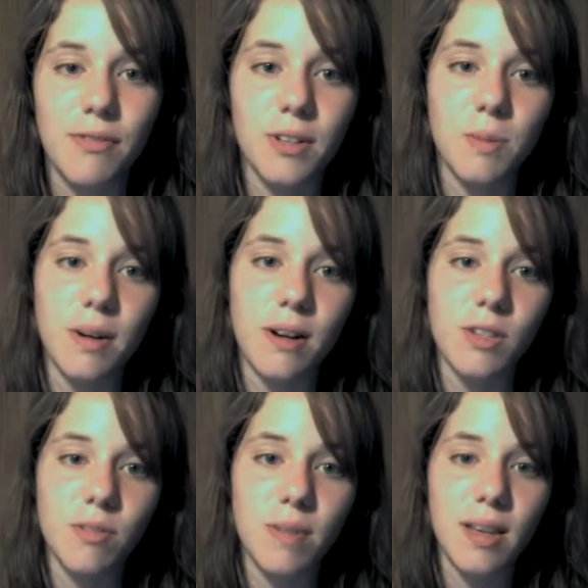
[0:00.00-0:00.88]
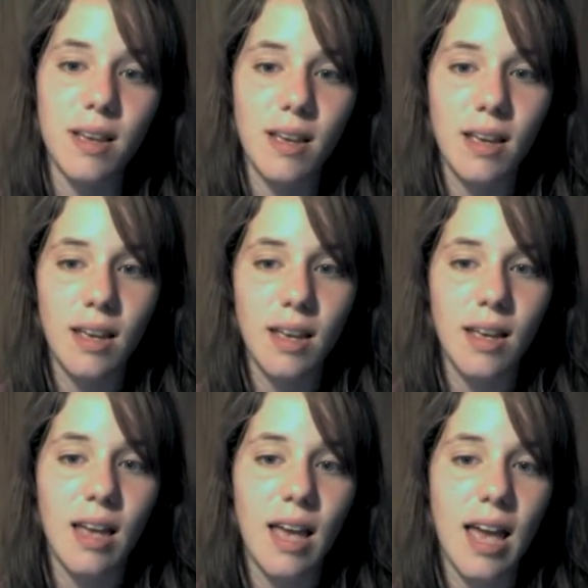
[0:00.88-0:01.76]
experience for me.
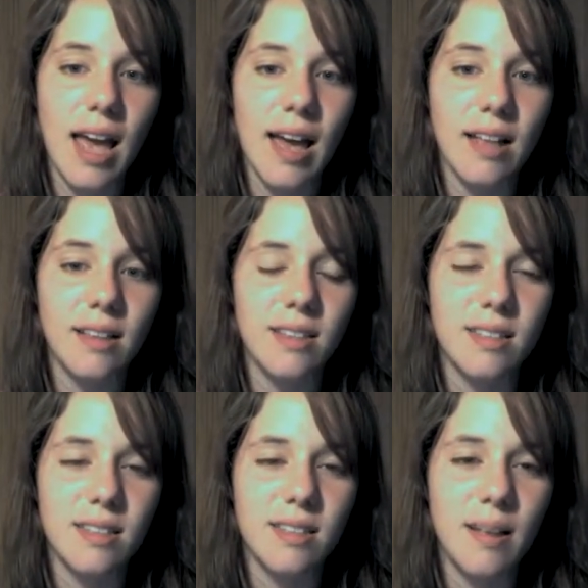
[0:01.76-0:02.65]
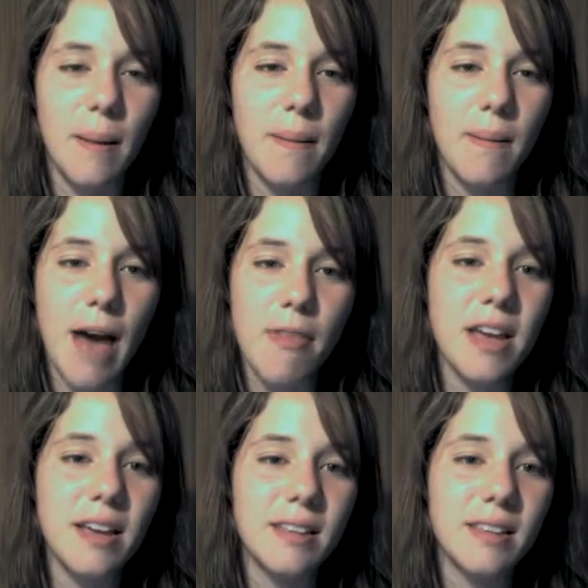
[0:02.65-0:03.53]
And I
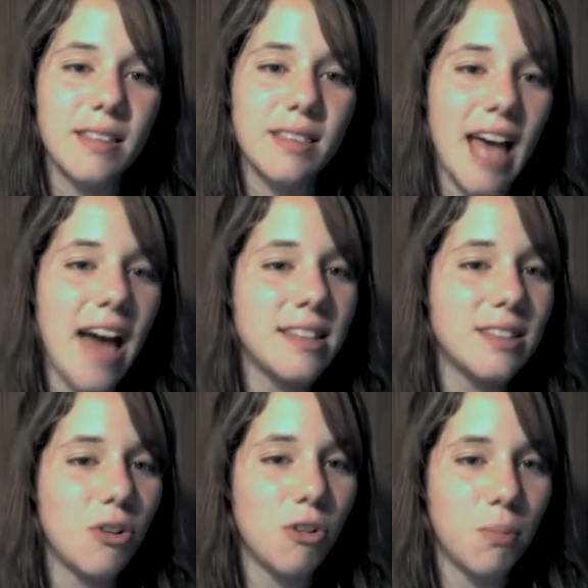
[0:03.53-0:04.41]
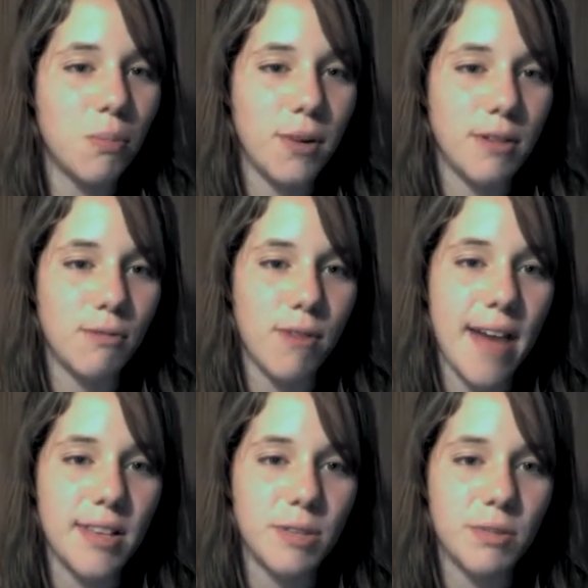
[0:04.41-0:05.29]
think that's the whole point of
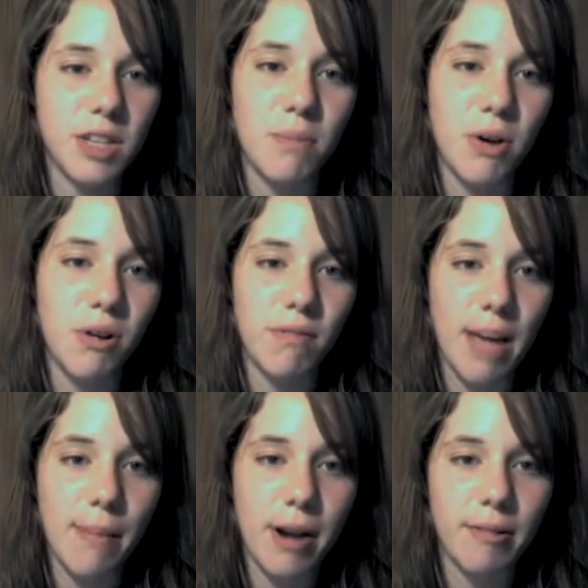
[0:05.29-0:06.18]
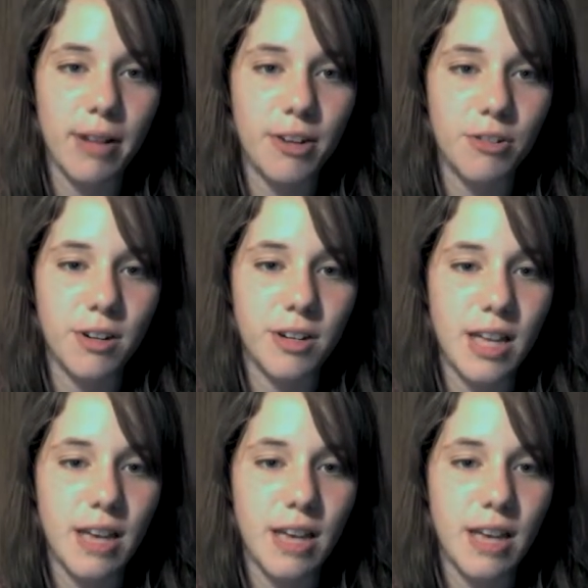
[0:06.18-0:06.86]
why this was a component of Library 100.